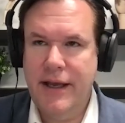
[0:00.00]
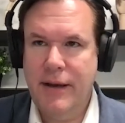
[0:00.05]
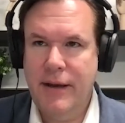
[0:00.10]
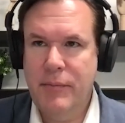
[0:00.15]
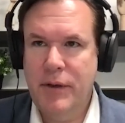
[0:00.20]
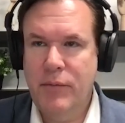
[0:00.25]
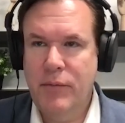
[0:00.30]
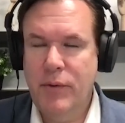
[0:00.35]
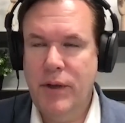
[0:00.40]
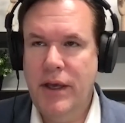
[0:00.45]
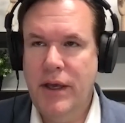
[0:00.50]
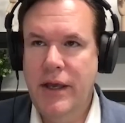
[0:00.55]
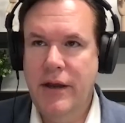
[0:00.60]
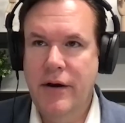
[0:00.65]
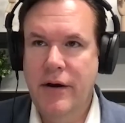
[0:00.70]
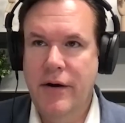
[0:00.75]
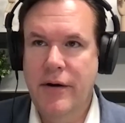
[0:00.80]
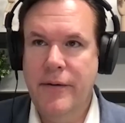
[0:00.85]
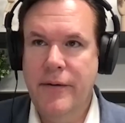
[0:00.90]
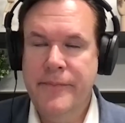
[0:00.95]
I mean, we
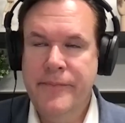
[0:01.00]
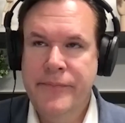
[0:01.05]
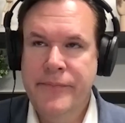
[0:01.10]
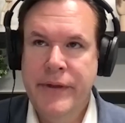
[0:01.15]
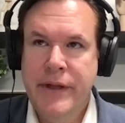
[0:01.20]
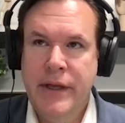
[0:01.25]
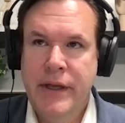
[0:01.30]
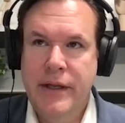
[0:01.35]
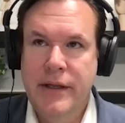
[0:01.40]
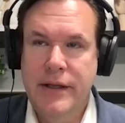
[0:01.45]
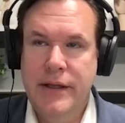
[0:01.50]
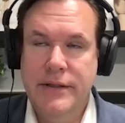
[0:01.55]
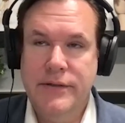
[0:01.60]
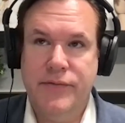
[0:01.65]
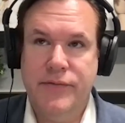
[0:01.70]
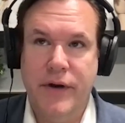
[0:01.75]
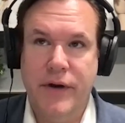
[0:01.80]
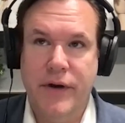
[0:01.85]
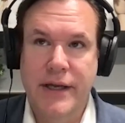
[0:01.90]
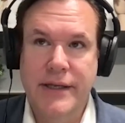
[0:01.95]
hear these
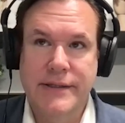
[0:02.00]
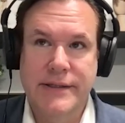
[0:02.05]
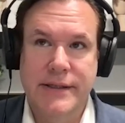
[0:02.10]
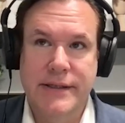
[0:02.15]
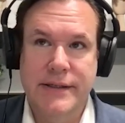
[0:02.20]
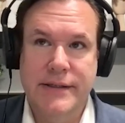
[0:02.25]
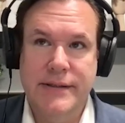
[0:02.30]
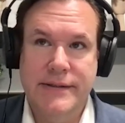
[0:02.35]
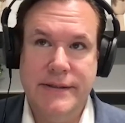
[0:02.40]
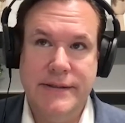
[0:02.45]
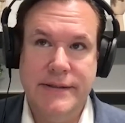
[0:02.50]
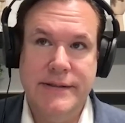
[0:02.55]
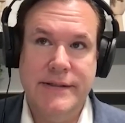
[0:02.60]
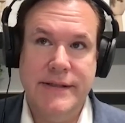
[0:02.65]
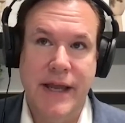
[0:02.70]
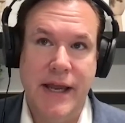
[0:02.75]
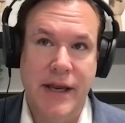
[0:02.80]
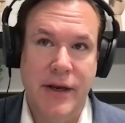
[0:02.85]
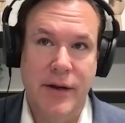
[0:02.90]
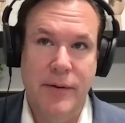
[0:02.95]
phrases
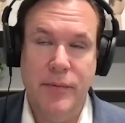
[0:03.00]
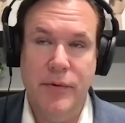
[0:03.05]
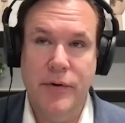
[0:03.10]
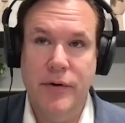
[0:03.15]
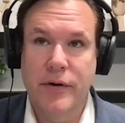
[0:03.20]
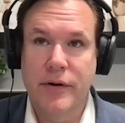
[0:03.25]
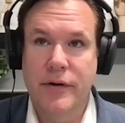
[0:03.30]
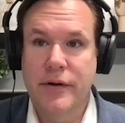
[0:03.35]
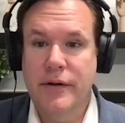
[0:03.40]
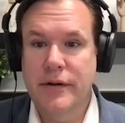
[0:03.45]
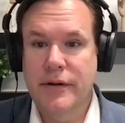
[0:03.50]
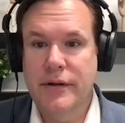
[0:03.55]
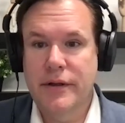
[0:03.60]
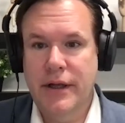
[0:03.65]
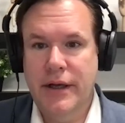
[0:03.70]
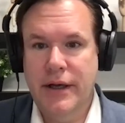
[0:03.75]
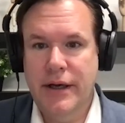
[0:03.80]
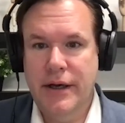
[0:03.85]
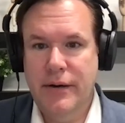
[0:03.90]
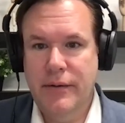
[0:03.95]
sustainable
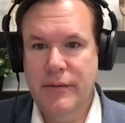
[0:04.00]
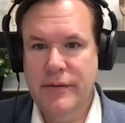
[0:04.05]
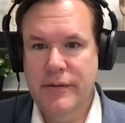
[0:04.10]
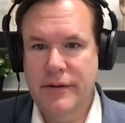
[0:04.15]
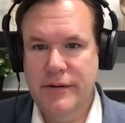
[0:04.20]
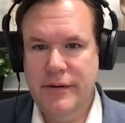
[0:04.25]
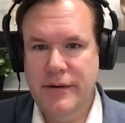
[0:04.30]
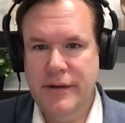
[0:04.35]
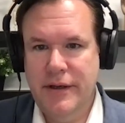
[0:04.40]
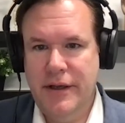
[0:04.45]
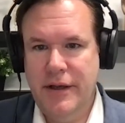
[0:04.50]
uh, with, they